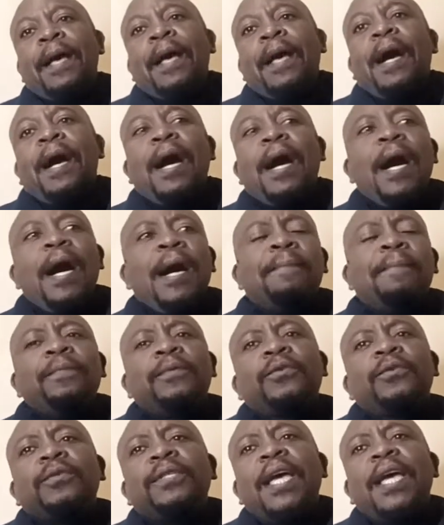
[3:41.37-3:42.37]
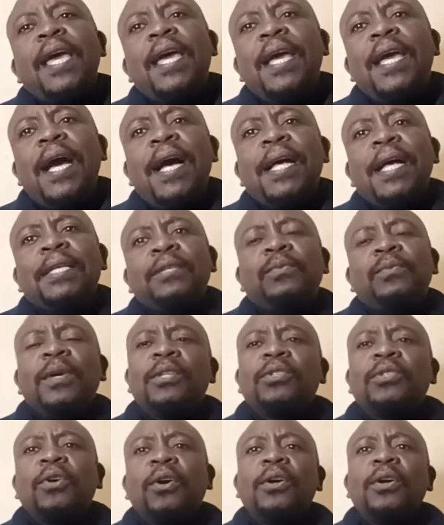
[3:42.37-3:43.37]
Um, today, as we are
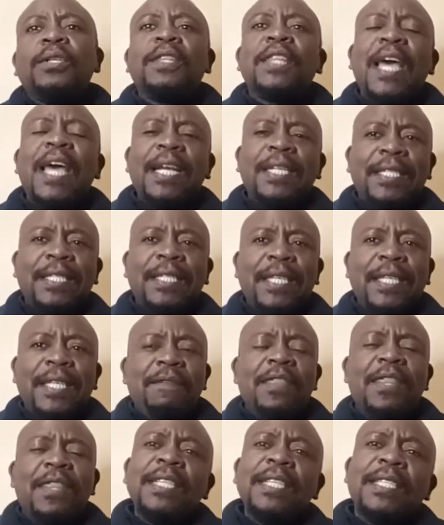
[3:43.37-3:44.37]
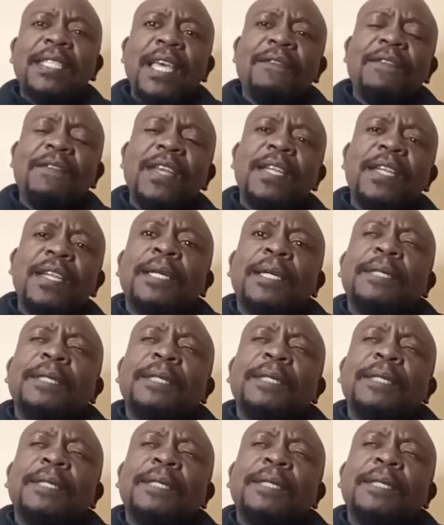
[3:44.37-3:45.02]
talking Thanksgiving, Thanksgiving